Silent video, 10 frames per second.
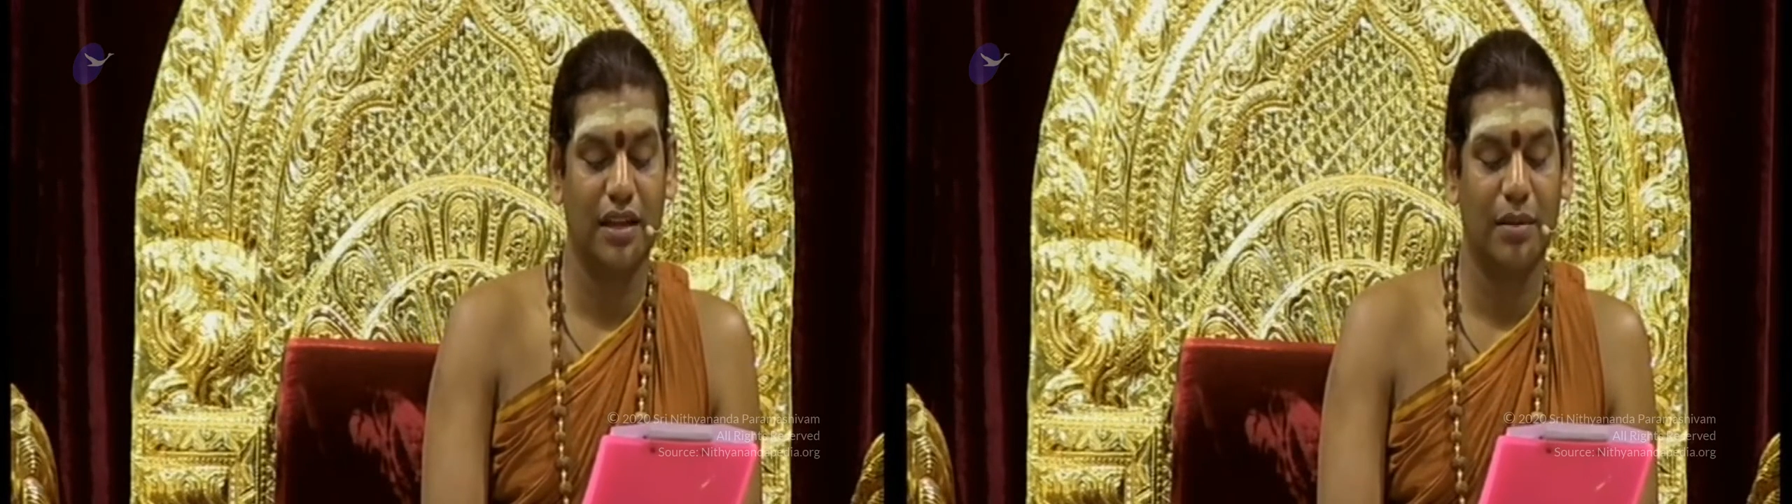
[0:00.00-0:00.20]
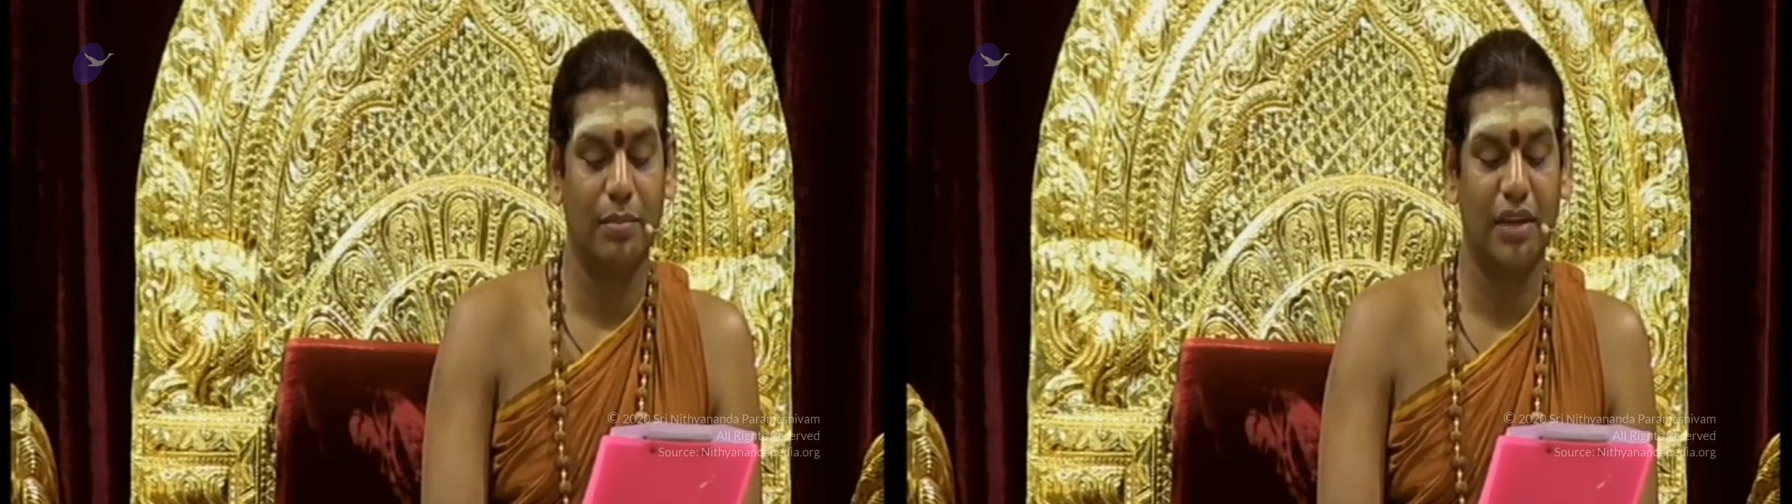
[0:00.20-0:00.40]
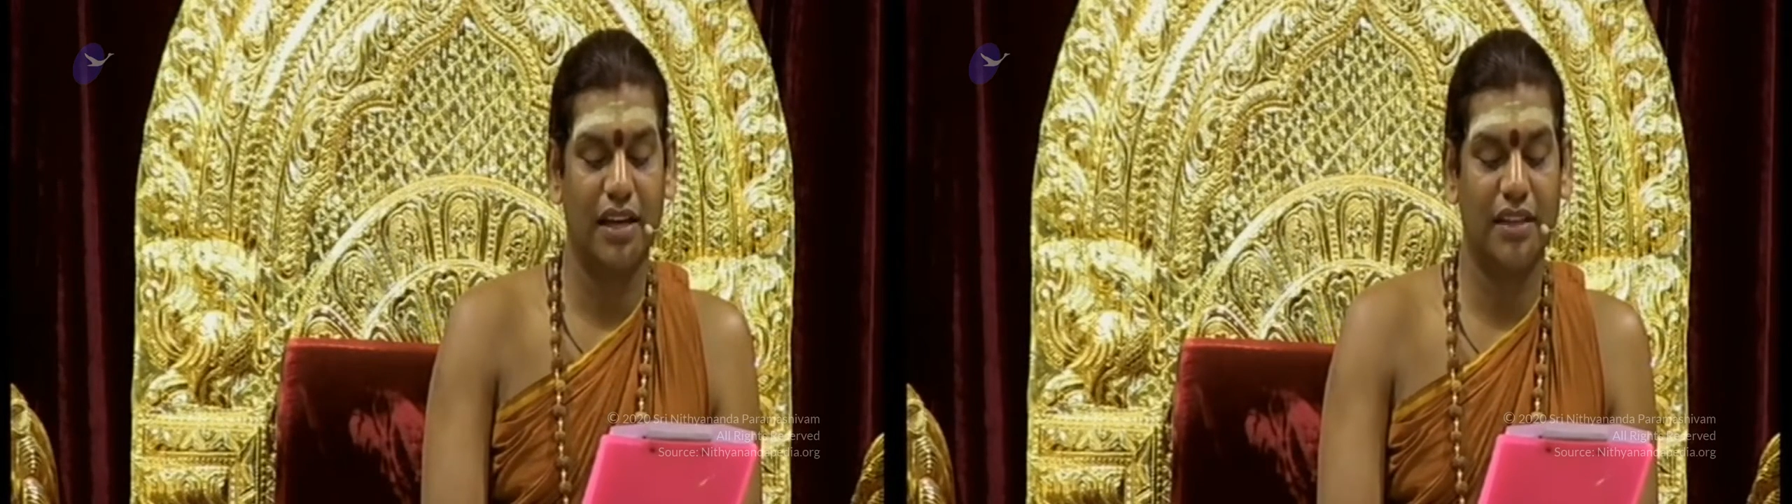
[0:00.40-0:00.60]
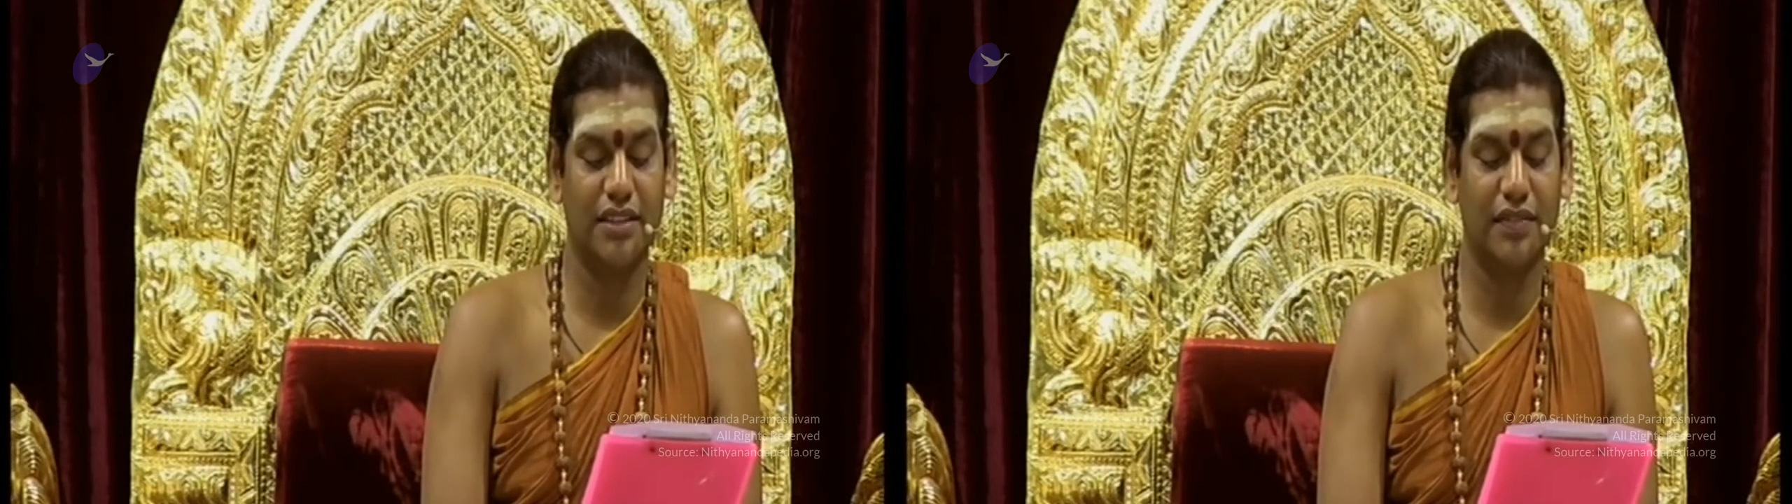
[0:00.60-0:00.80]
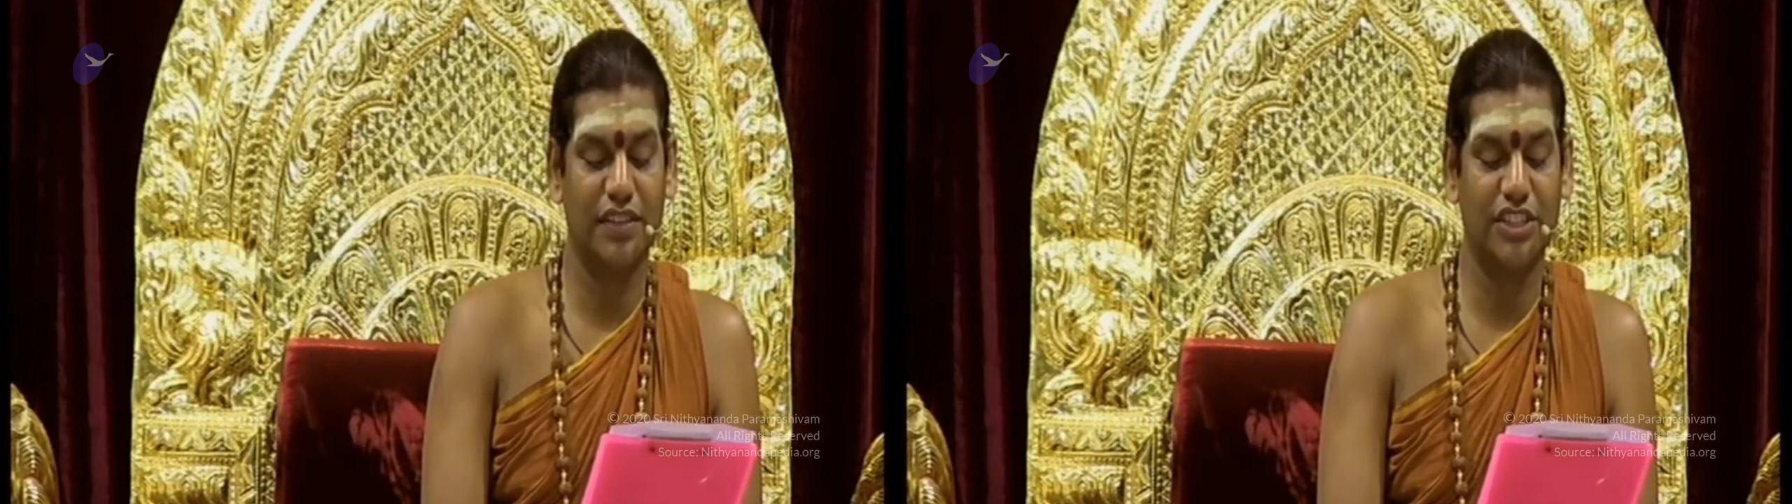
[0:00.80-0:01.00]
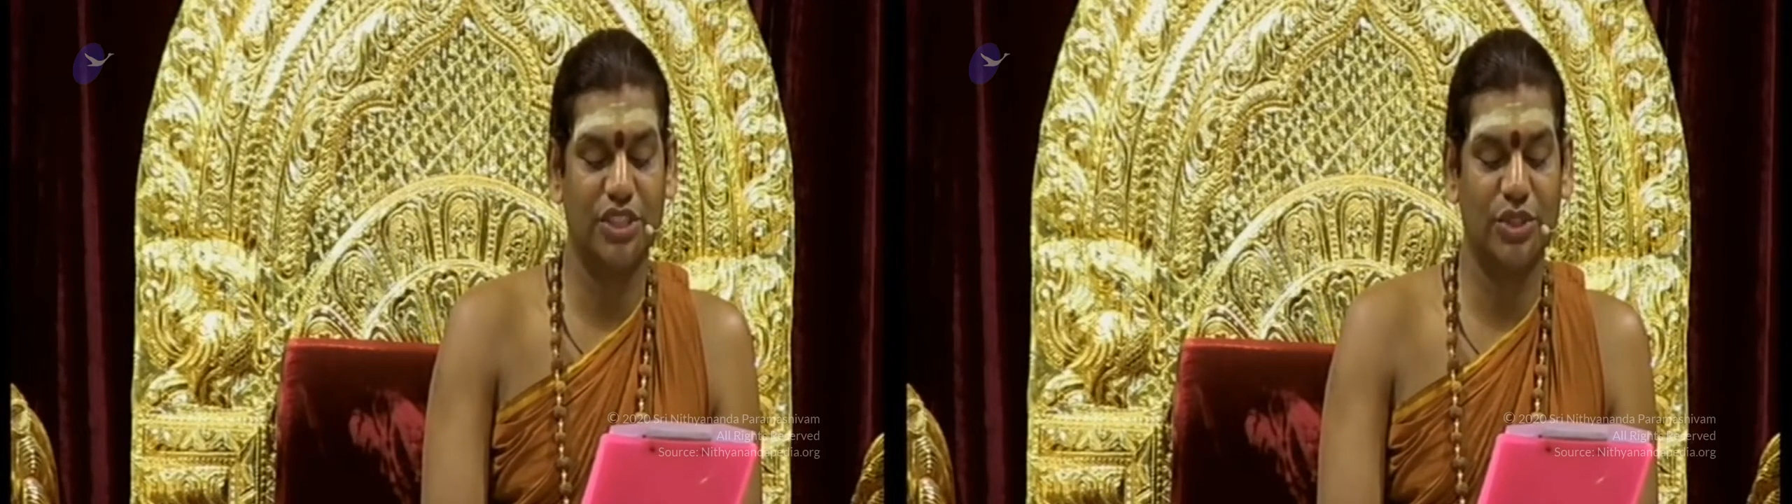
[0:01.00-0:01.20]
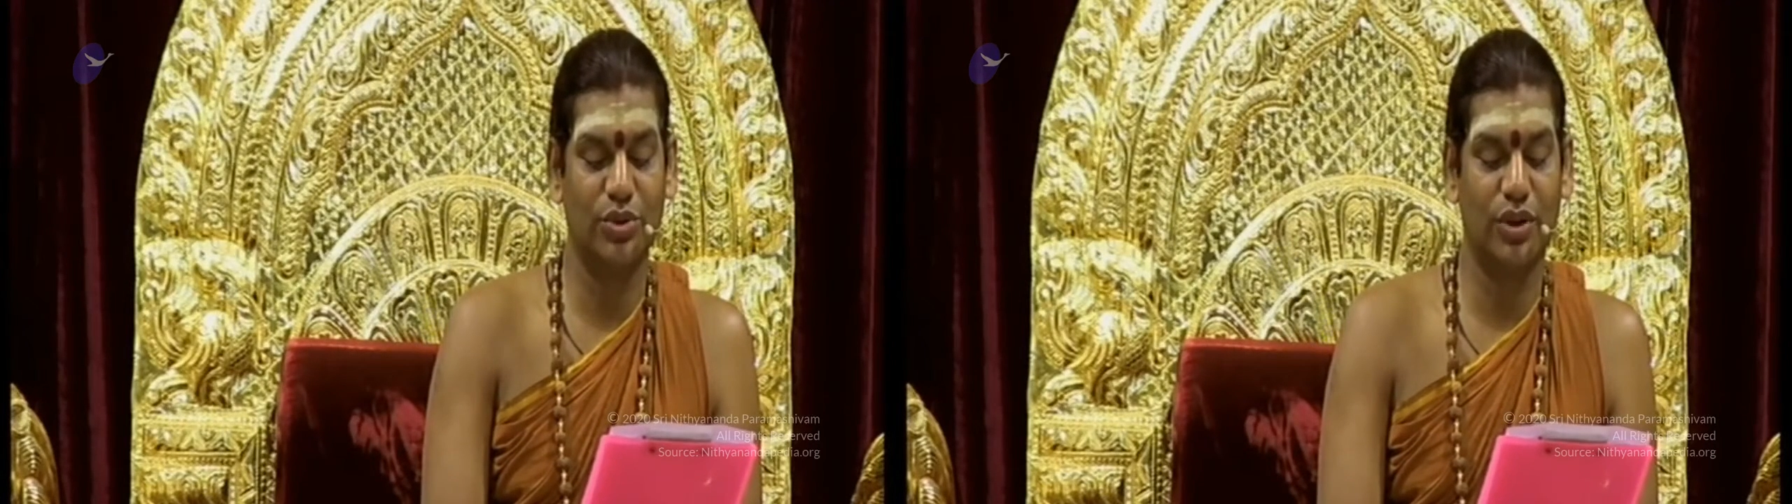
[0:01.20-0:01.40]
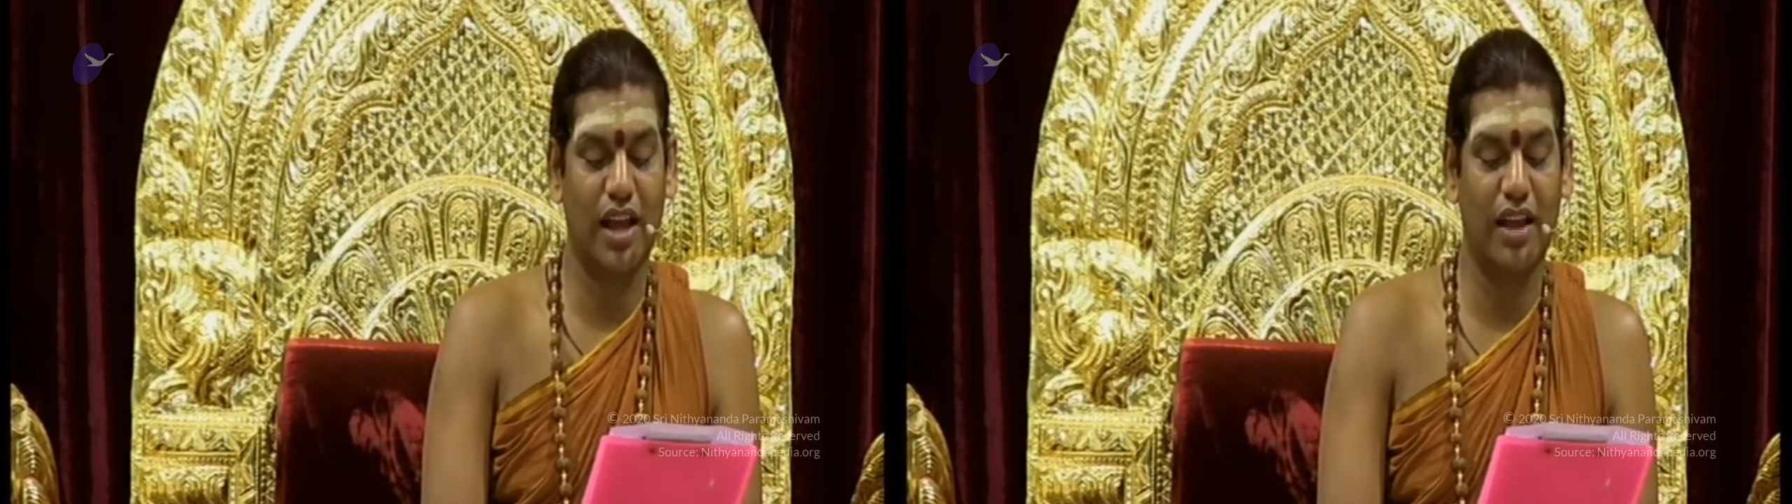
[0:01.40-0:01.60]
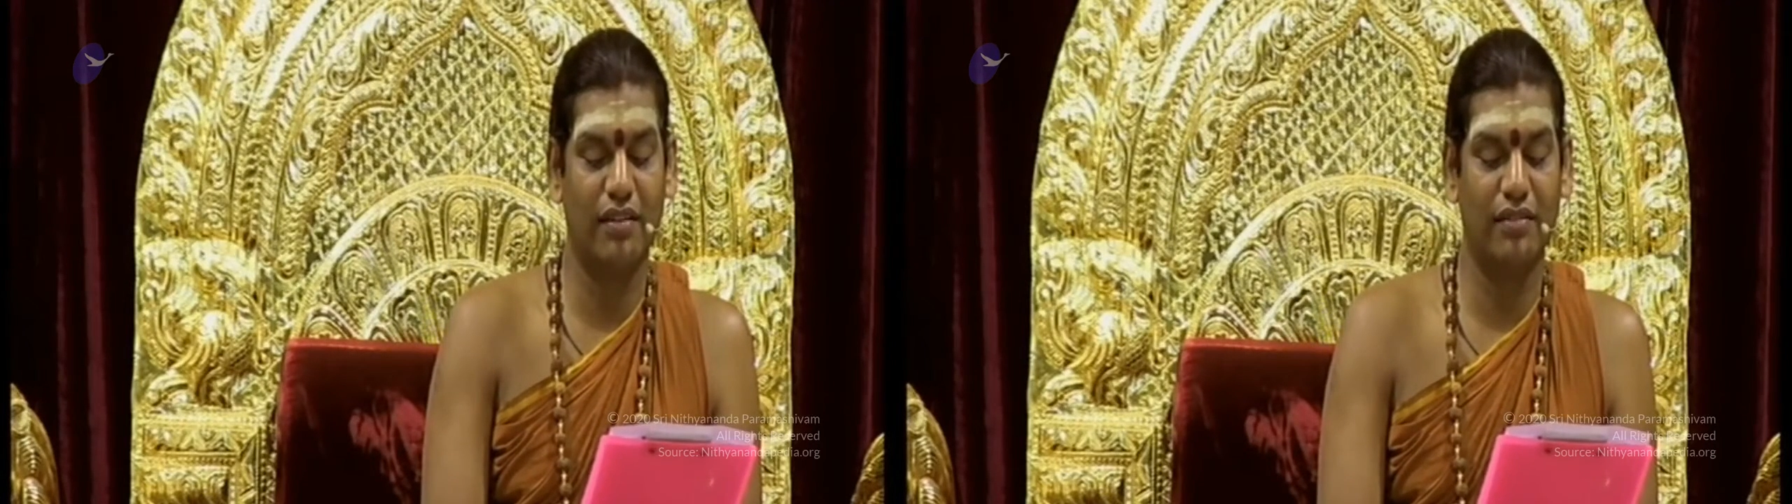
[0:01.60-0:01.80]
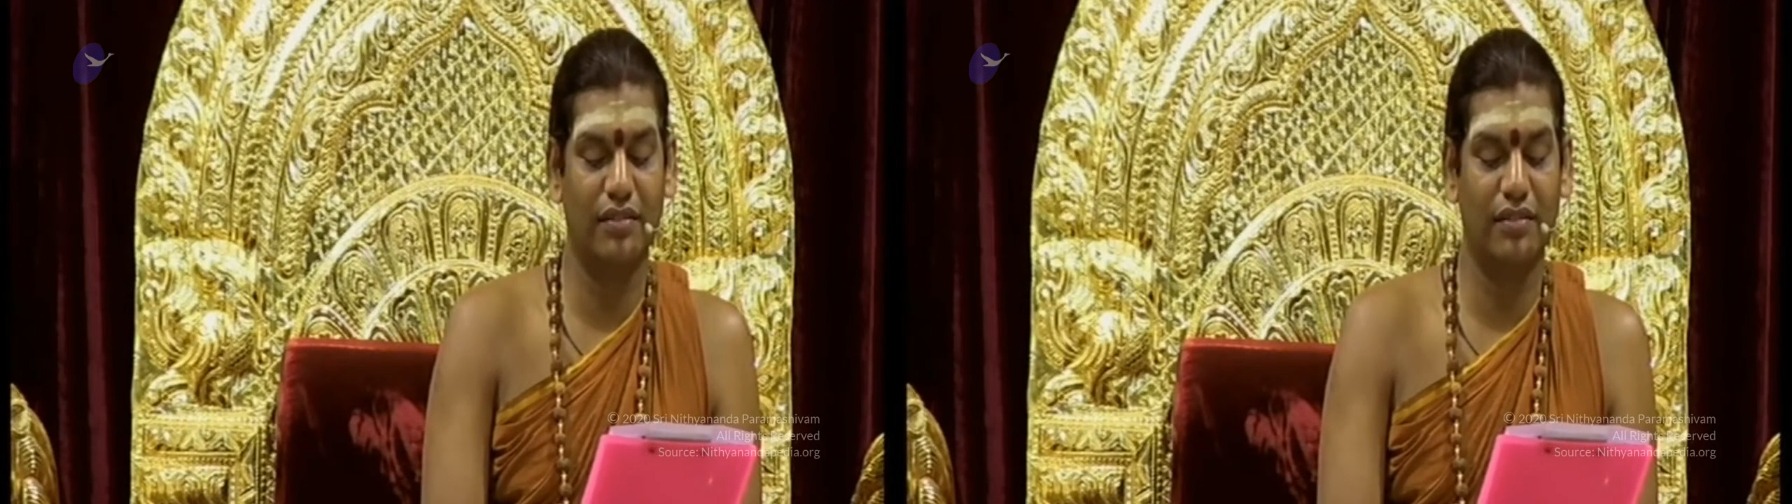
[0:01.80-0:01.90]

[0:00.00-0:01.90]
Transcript: because of which you have